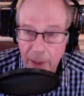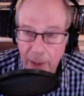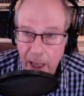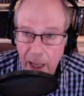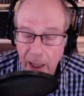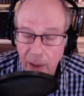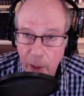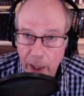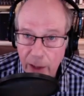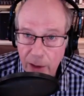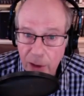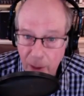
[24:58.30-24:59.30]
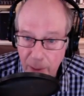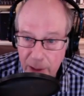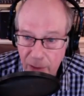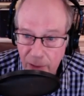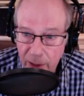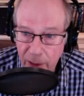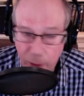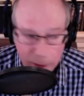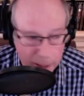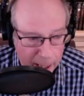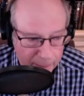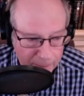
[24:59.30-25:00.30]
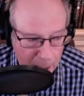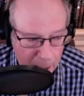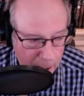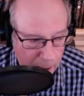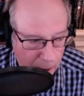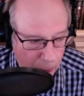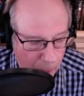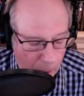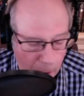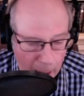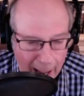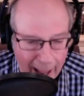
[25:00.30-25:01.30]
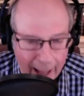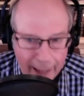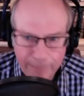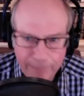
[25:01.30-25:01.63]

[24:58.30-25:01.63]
I, we had so much fun doing that, and